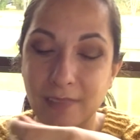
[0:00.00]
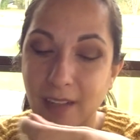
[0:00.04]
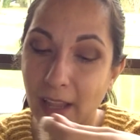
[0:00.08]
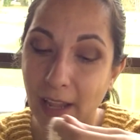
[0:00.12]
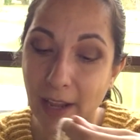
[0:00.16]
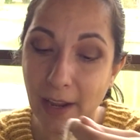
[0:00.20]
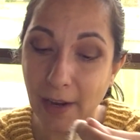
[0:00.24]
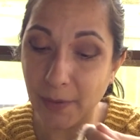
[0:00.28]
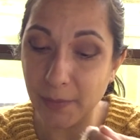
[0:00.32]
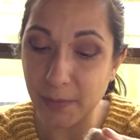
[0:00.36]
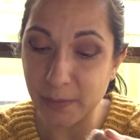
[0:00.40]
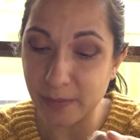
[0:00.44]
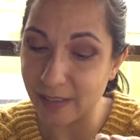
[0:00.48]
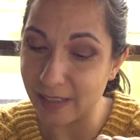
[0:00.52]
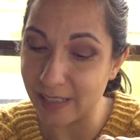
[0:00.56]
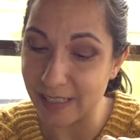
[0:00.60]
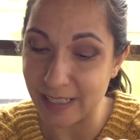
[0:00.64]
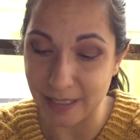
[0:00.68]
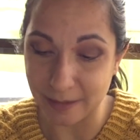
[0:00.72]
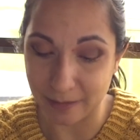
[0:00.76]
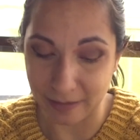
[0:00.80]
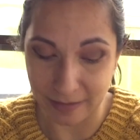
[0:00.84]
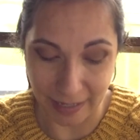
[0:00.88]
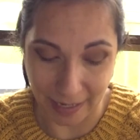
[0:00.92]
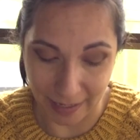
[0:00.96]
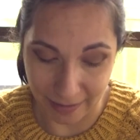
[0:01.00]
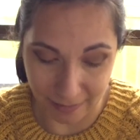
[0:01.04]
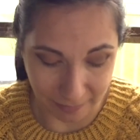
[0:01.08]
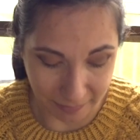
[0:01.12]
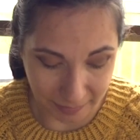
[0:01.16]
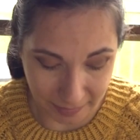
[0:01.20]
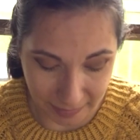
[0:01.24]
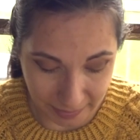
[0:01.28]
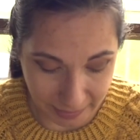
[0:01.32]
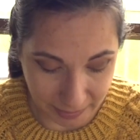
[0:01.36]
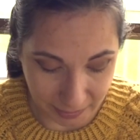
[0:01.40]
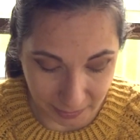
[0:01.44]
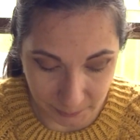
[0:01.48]
I don't want to deal with that
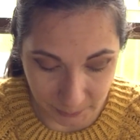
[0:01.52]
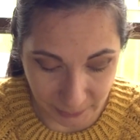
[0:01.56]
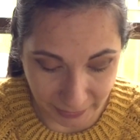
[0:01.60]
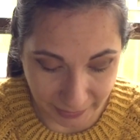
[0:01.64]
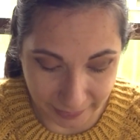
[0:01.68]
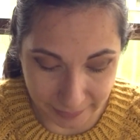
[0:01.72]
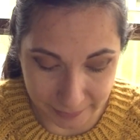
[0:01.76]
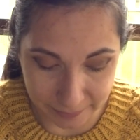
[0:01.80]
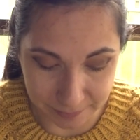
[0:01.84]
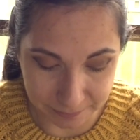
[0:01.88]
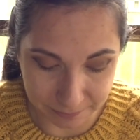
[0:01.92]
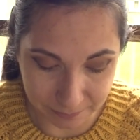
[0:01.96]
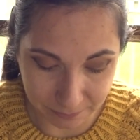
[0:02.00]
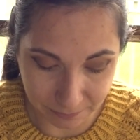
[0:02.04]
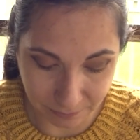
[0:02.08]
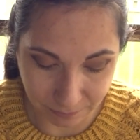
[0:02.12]
on an airplane.